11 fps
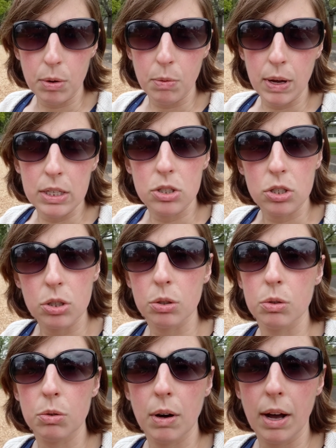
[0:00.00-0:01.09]
we went
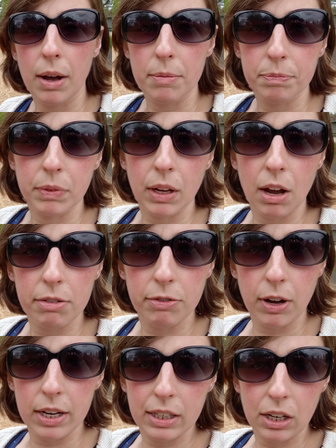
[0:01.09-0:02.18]
to um, a
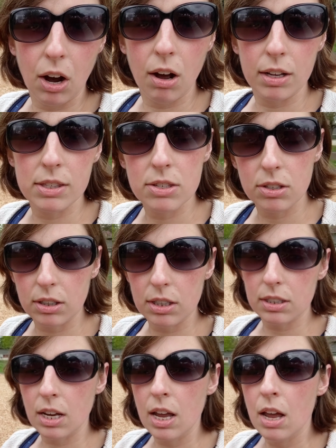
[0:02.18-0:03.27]
fun
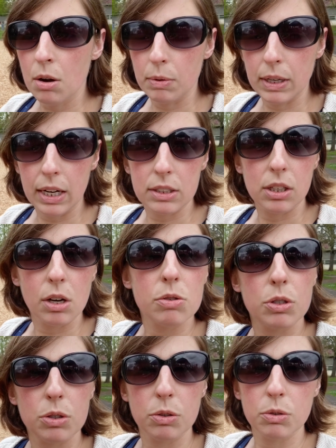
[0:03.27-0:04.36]
concert. We got to go
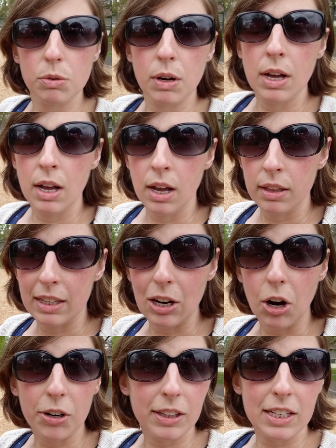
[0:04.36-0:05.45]
to the
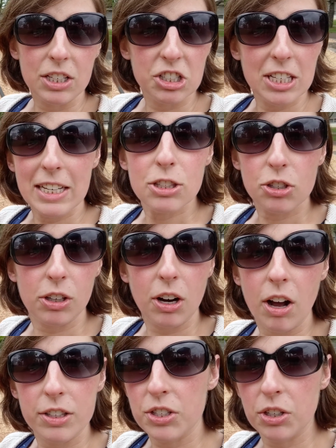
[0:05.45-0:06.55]
Arlene Schnitzer
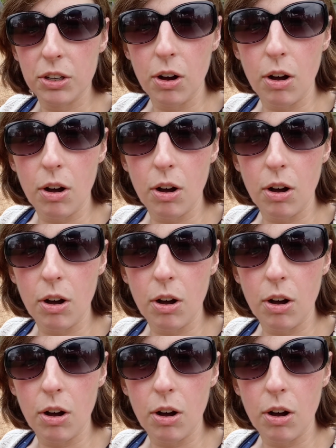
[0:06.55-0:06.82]
Concert